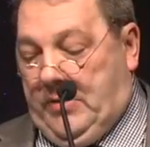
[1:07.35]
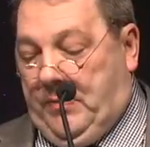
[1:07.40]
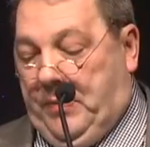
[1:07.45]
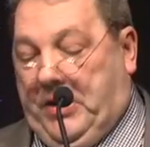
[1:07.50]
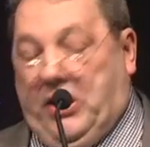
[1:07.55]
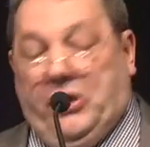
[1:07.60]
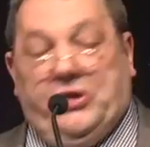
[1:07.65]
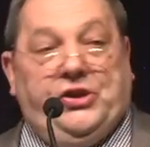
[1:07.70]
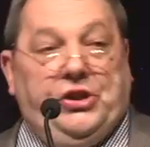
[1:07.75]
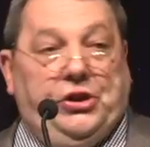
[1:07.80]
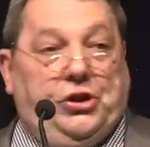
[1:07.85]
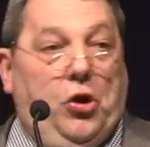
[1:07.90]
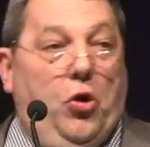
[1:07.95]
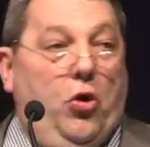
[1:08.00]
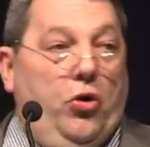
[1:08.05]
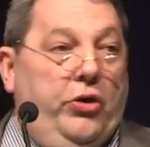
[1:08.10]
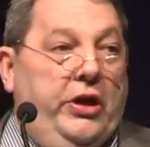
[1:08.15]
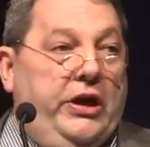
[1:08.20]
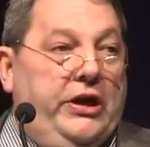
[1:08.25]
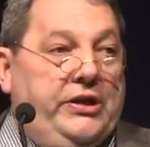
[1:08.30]
because the
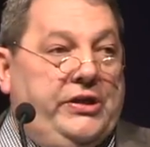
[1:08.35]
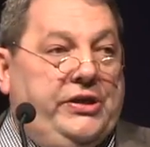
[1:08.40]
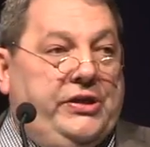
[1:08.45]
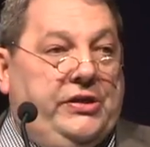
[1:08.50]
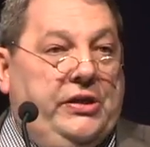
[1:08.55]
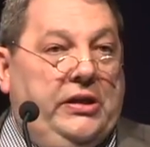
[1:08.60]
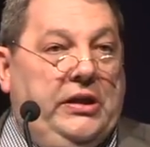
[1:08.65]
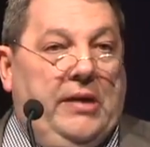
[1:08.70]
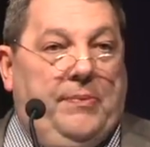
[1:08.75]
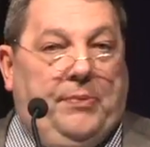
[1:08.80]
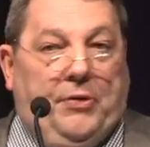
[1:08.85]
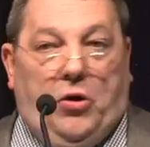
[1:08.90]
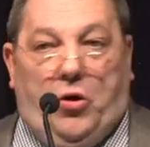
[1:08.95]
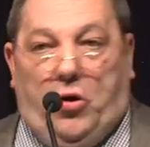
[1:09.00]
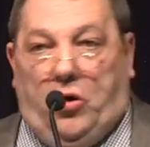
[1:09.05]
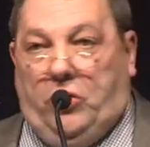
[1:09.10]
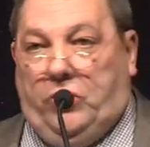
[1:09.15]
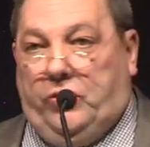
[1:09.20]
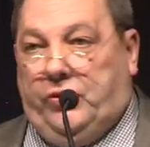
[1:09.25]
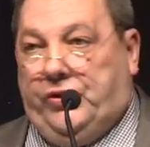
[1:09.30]
Tories, the
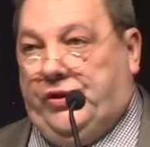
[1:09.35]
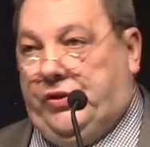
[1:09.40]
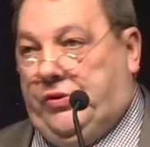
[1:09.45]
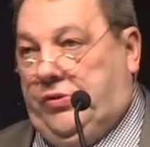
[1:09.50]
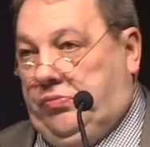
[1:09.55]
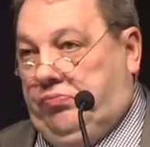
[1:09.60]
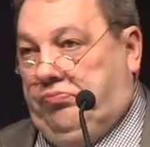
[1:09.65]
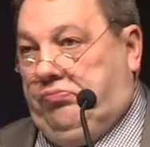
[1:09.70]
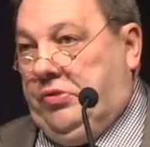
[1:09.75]
Liberals,